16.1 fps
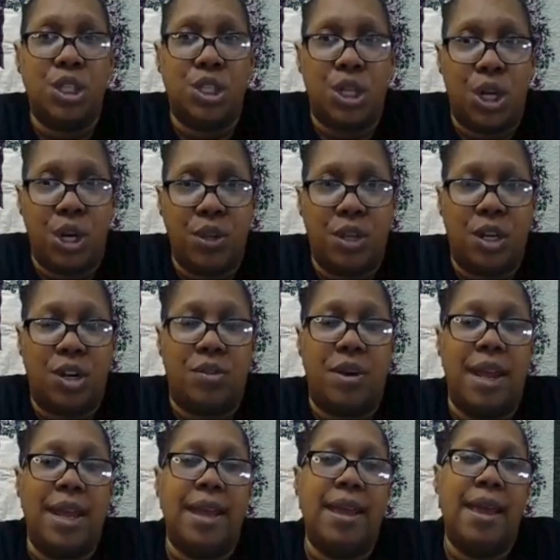turn the
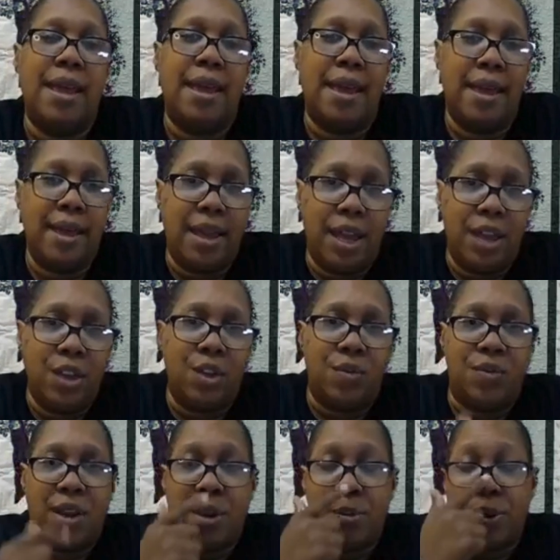crank and get your
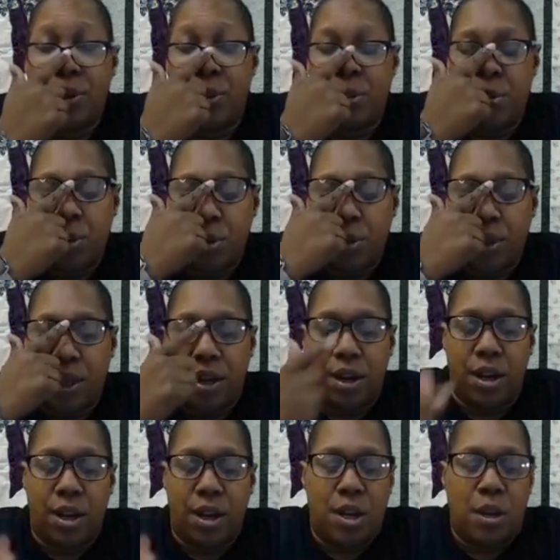fabric through there.
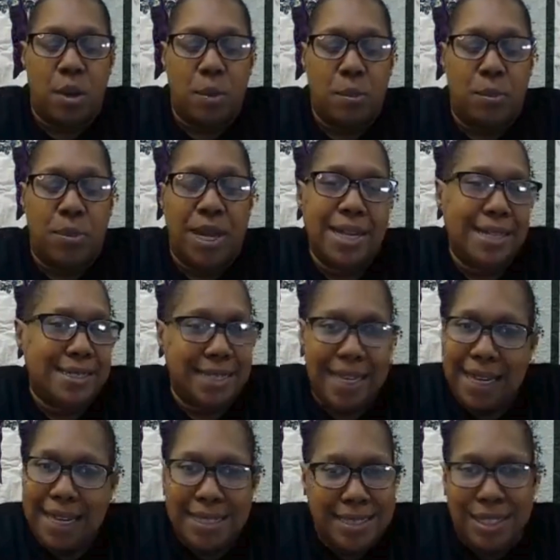But it's
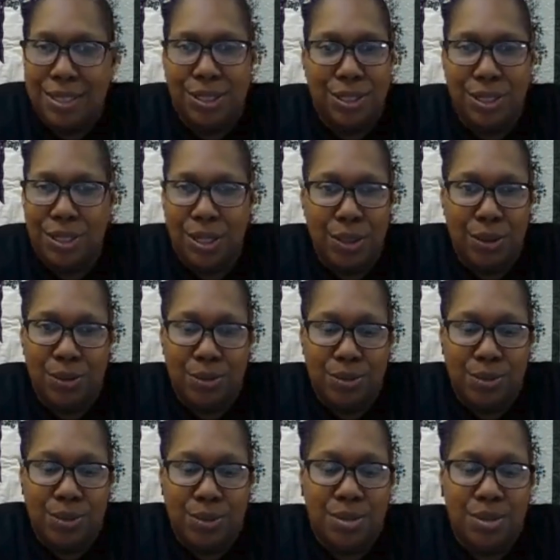easy to
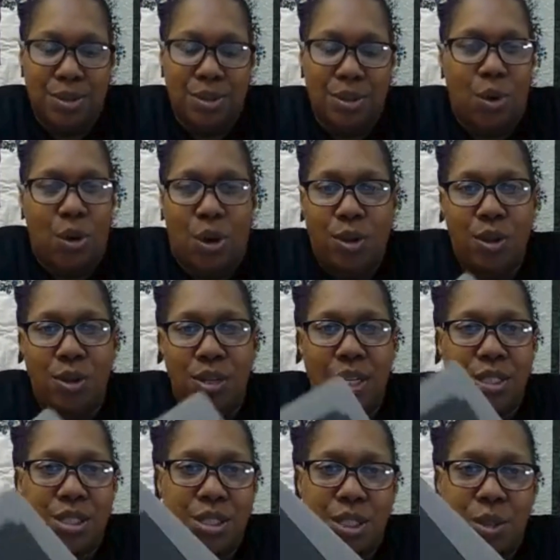use. All you
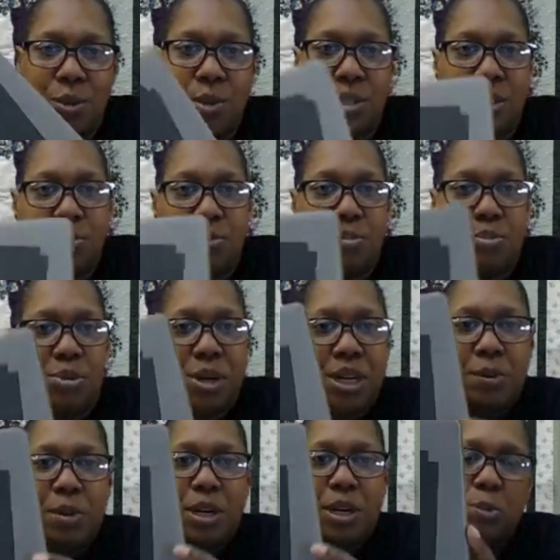need to do is
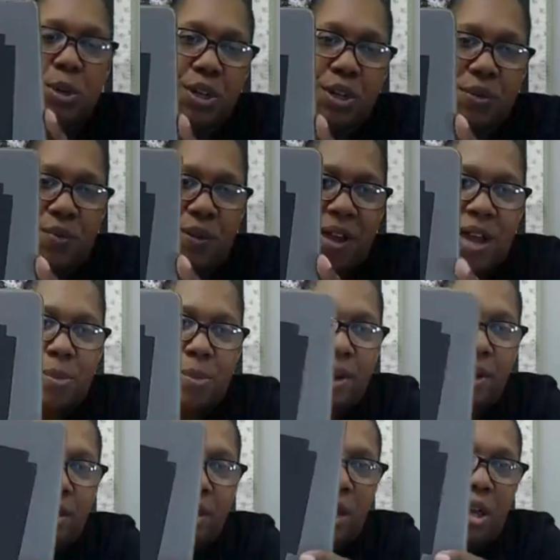pretty much put your
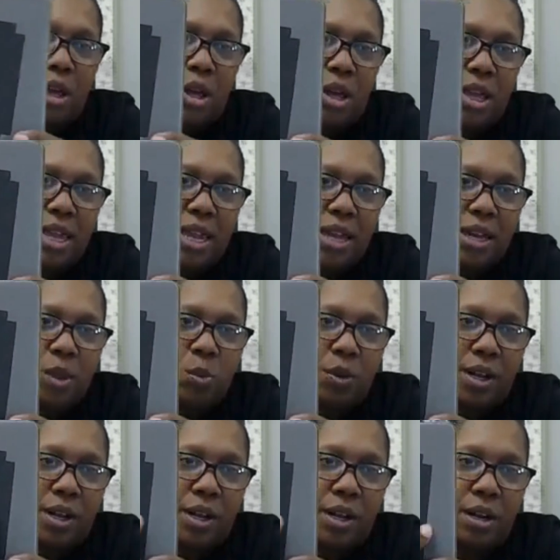fabric
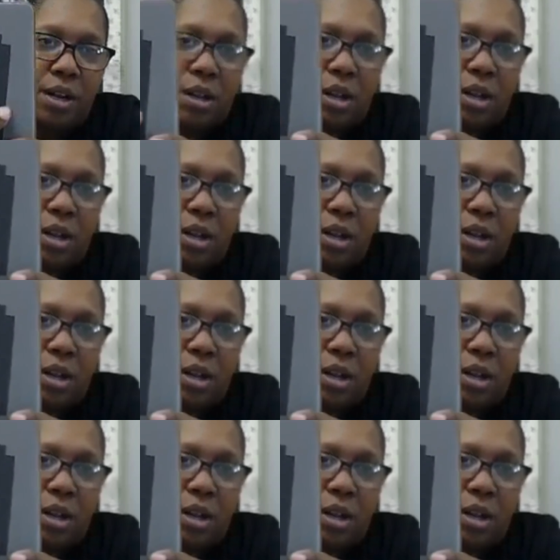anywhere